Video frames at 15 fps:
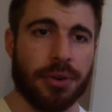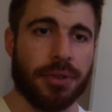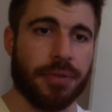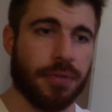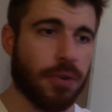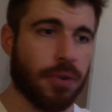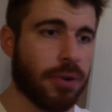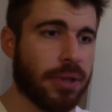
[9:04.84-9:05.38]
the
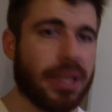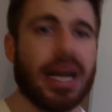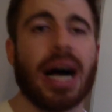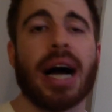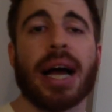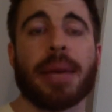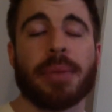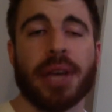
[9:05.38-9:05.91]
fourth
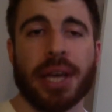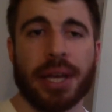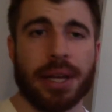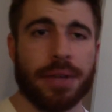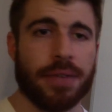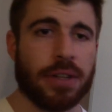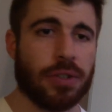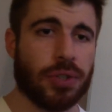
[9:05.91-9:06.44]
time.
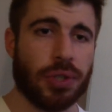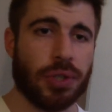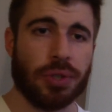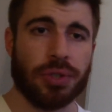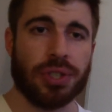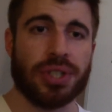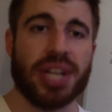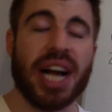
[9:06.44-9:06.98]
Eventually, you're
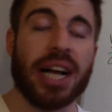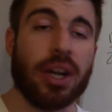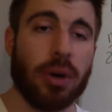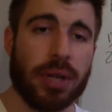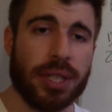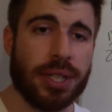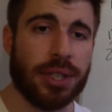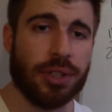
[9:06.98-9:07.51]
just not
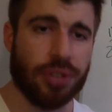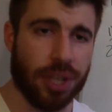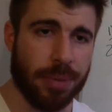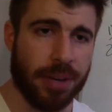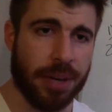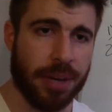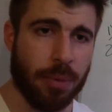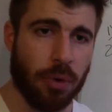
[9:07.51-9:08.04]
going to the
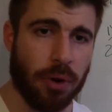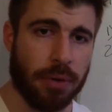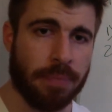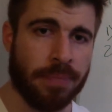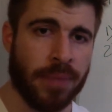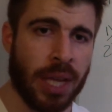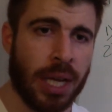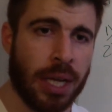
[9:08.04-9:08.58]
gym anymore.
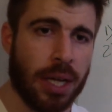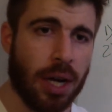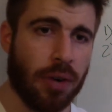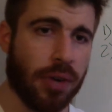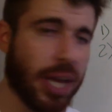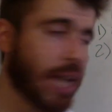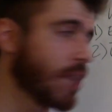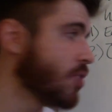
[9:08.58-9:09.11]

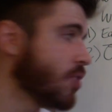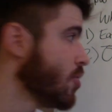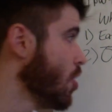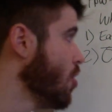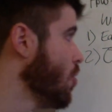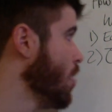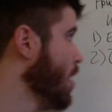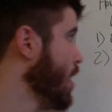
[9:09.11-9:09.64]
Okay,
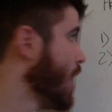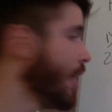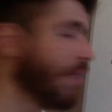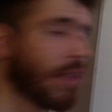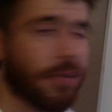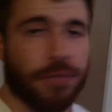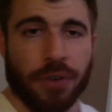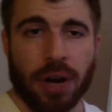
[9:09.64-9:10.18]
so, and
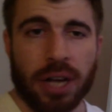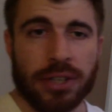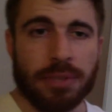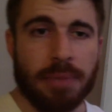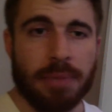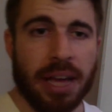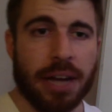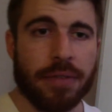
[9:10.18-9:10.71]
then for
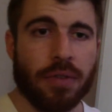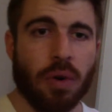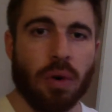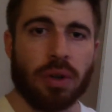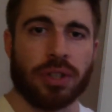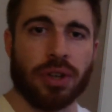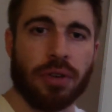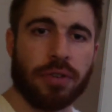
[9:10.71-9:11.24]
us men, of
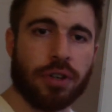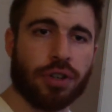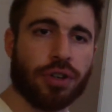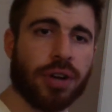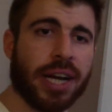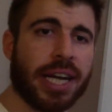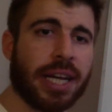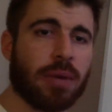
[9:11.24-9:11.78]
course,
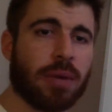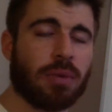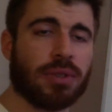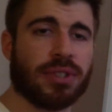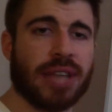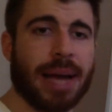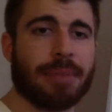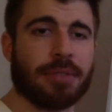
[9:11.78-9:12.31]
overtraining will
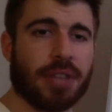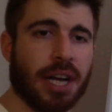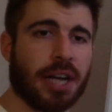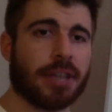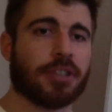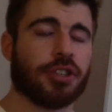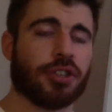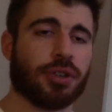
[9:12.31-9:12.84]

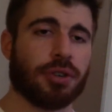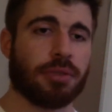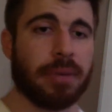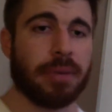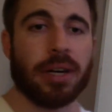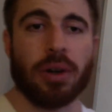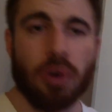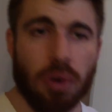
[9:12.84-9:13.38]
sabotage your
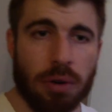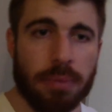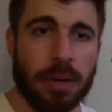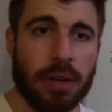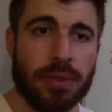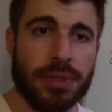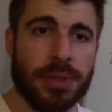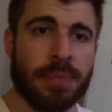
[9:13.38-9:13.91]
male
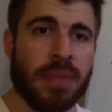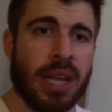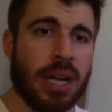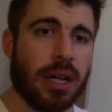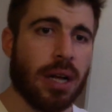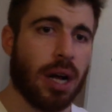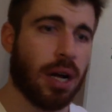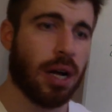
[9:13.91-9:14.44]
hormones.
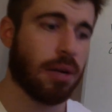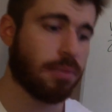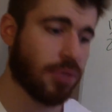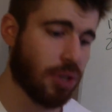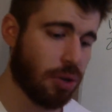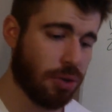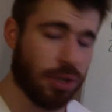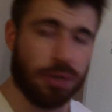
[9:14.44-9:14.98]
Um,
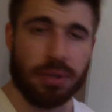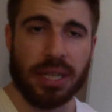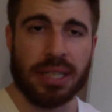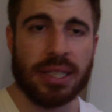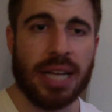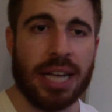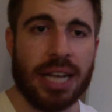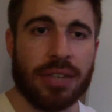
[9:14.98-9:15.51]
so your
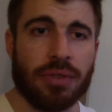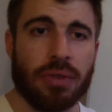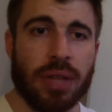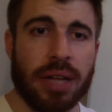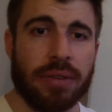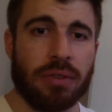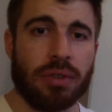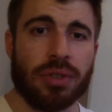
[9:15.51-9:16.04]
testosterone
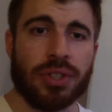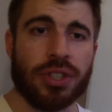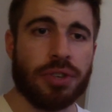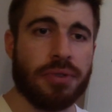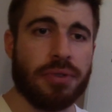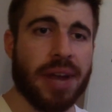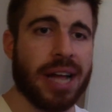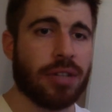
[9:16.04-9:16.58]
levels,
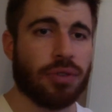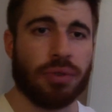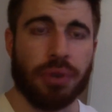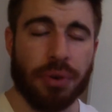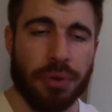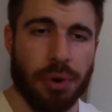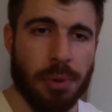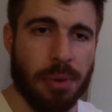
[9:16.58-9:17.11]
your natural
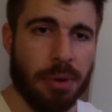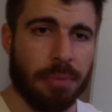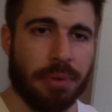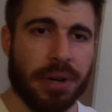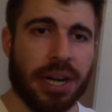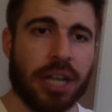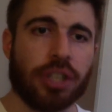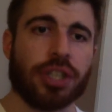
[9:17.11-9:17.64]
growth hormone
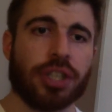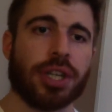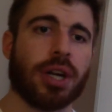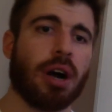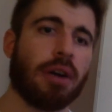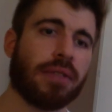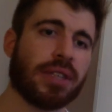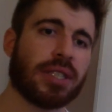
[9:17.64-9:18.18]
production,
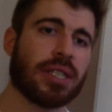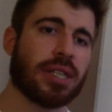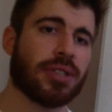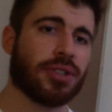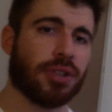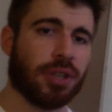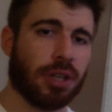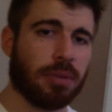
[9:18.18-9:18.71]
all these
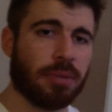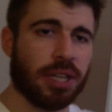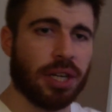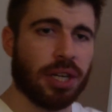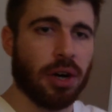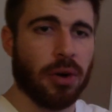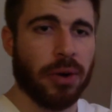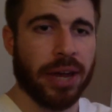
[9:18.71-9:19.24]
things are going to be
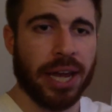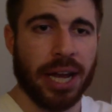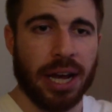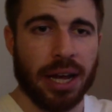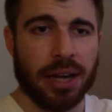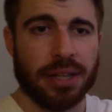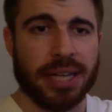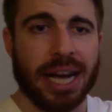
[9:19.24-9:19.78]
going
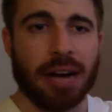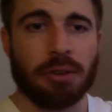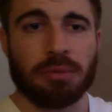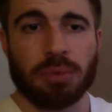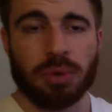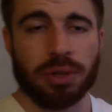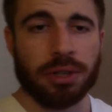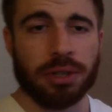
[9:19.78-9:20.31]
on a
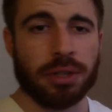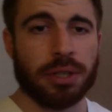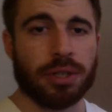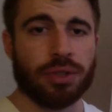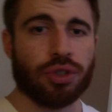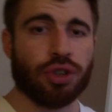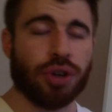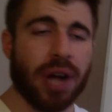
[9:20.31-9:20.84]
downward
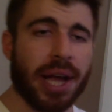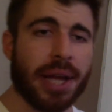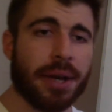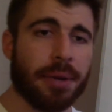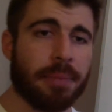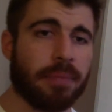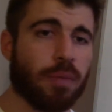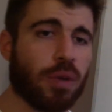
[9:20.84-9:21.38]

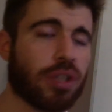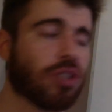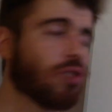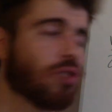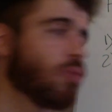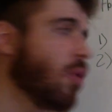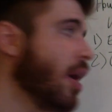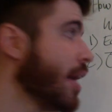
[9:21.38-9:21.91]
trend, which
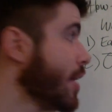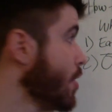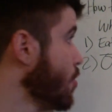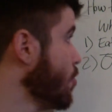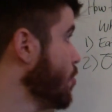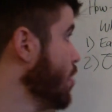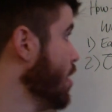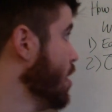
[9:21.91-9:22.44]
is why
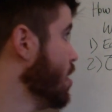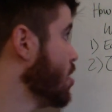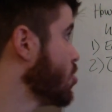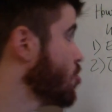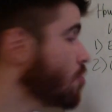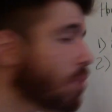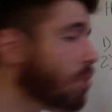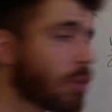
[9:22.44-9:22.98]
you
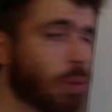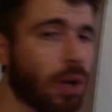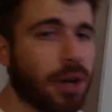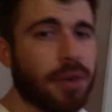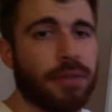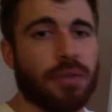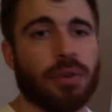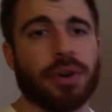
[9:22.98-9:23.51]
certainly want
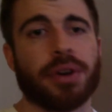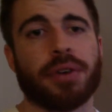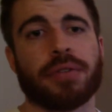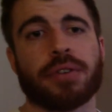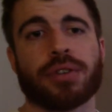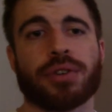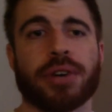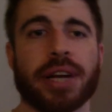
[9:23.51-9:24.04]
to avoid
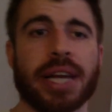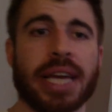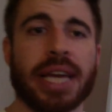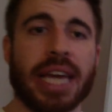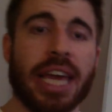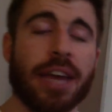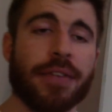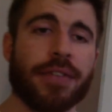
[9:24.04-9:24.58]

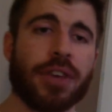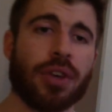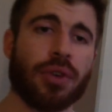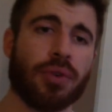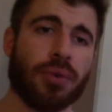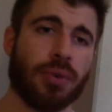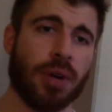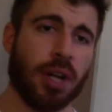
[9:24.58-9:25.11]
overtraining if
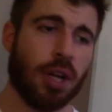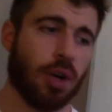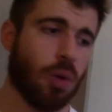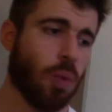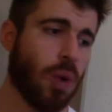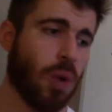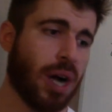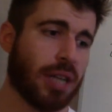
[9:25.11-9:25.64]
you
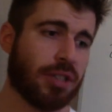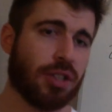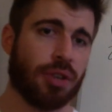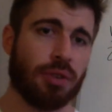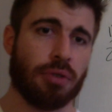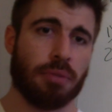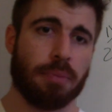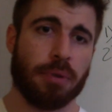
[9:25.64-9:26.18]
want
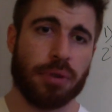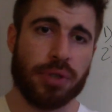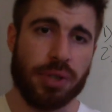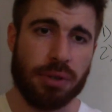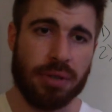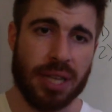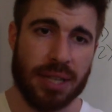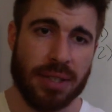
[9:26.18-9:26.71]
to boost
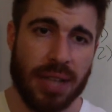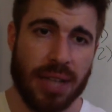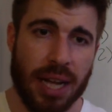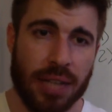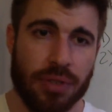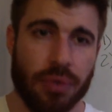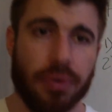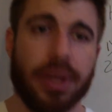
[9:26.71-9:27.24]
your
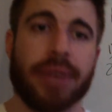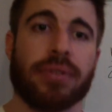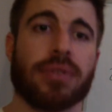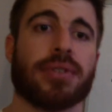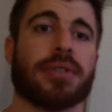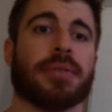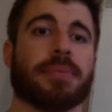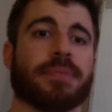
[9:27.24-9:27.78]
testosterone
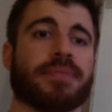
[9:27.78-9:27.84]
levels.